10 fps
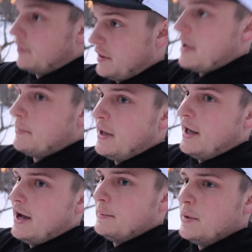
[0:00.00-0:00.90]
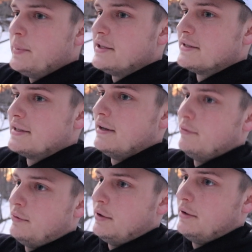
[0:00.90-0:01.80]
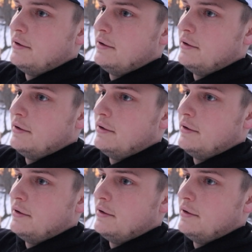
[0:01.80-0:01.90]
for them. I'm in the business of